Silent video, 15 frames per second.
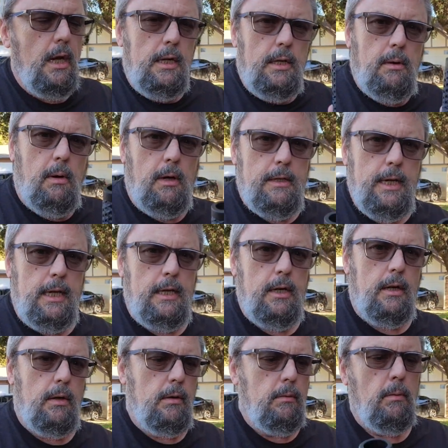You want to take
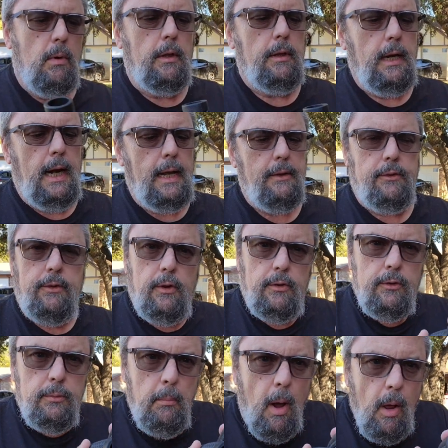your one that has the
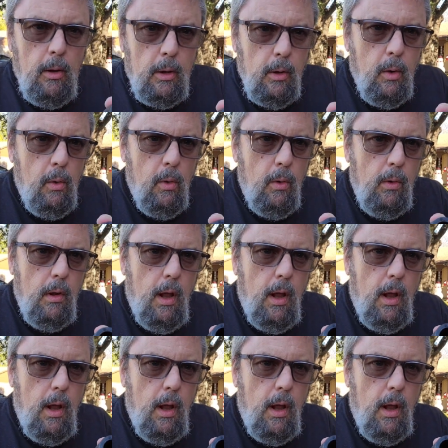smaller hole,